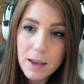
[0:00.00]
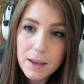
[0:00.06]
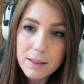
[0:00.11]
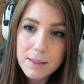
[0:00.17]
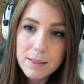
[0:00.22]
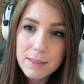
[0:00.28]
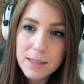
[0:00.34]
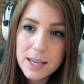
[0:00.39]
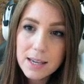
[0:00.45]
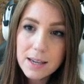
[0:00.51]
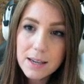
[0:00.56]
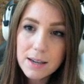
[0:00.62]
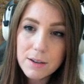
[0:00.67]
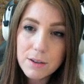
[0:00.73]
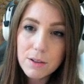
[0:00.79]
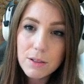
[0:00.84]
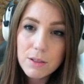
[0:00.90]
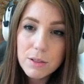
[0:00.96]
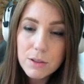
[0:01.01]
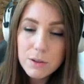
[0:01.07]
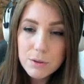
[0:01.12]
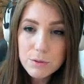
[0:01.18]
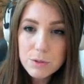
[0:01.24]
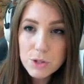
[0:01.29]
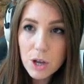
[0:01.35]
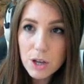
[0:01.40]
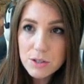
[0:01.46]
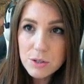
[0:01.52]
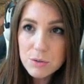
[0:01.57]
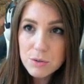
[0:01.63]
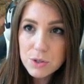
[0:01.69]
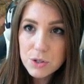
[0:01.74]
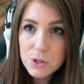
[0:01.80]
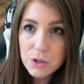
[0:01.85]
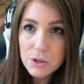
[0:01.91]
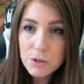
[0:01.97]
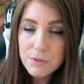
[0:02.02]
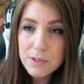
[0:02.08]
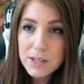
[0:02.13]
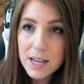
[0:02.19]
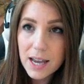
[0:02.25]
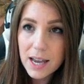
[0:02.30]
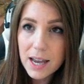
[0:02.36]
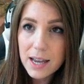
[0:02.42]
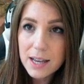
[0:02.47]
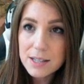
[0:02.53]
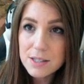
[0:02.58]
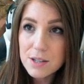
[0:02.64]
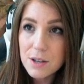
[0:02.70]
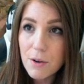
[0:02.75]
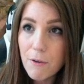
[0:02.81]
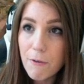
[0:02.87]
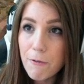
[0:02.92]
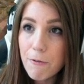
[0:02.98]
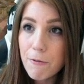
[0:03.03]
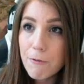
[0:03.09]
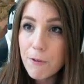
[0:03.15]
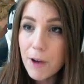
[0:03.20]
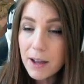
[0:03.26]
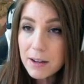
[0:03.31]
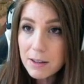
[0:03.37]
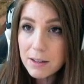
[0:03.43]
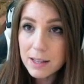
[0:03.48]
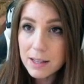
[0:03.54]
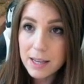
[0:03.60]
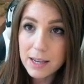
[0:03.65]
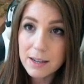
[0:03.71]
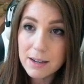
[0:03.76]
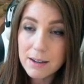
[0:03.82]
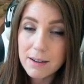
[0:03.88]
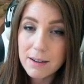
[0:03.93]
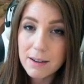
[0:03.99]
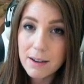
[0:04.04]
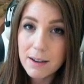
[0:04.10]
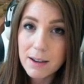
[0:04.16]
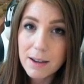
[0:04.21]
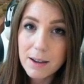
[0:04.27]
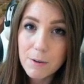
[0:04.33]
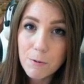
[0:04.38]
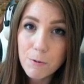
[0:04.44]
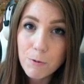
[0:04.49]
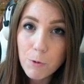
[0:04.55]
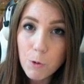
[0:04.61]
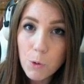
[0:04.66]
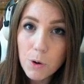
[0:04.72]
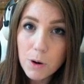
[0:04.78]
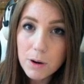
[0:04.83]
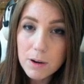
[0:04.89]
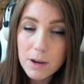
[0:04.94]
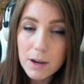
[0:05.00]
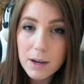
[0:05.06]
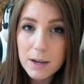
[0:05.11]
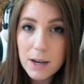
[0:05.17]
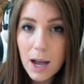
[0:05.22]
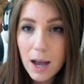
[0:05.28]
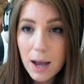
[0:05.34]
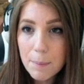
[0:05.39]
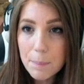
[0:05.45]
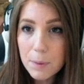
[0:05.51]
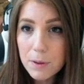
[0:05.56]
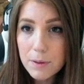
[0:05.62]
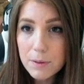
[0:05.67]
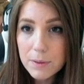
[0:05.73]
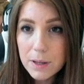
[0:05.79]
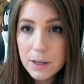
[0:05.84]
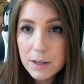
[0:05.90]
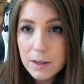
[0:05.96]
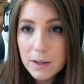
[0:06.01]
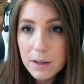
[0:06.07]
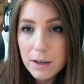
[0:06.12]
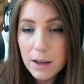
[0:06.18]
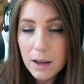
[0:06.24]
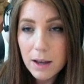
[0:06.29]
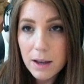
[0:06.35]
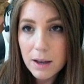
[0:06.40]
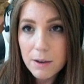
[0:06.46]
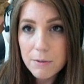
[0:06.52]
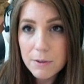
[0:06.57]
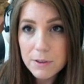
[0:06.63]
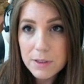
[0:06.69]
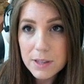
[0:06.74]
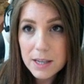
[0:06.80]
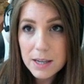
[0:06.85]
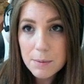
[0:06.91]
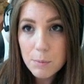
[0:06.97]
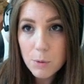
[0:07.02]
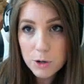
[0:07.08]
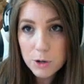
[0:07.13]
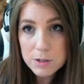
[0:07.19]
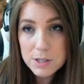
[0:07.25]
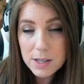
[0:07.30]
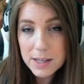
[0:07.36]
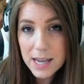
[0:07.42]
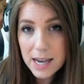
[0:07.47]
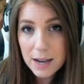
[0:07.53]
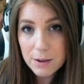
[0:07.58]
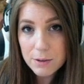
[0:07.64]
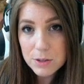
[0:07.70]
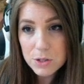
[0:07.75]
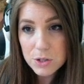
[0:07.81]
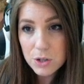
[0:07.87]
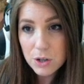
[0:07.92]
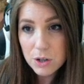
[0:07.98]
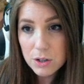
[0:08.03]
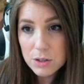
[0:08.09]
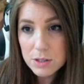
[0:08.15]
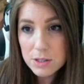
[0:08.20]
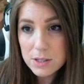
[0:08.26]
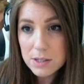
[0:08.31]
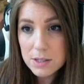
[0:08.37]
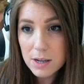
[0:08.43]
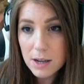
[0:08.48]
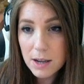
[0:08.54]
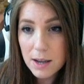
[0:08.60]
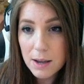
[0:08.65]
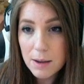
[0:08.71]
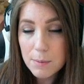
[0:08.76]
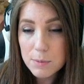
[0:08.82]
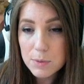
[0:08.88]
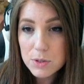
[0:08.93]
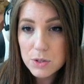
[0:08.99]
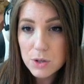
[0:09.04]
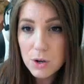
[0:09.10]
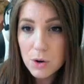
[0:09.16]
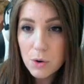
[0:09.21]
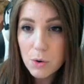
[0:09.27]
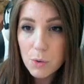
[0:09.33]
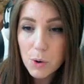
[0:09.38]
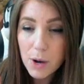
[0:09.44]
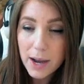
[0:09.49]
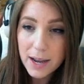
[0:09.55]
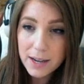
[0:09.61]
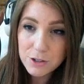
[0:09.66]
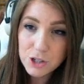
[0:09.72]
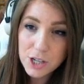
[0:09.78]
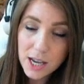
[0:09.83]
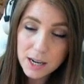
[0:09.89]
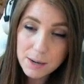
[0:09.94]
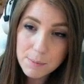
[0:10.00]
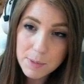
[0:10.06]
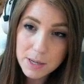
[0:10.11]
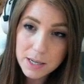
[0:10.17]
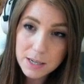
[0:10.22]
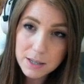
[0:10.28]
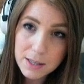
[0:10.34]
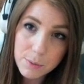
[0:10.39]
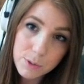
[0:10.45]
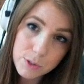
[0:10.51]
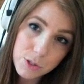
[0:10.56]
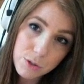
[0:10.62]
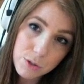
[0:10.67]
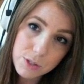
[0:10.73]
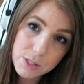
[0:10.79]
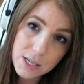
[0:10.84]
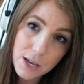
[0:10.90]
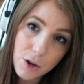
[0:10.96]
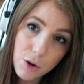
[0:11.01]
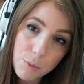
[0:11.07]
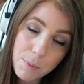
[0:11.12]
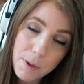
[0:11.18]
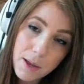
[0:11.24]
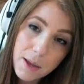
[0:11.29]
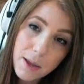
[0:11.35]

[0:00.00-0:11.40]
the loons also served as funneling uh, for a couple of the mortars on the outskirts. Um, so I actually had a minion that was used to help